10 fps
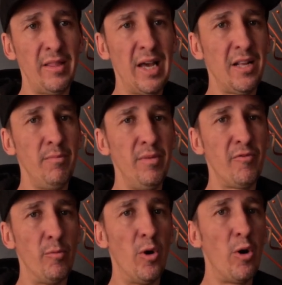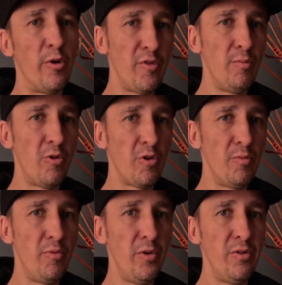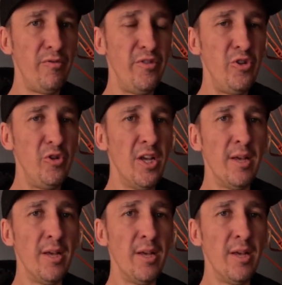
that can be from an aftermarket point of view,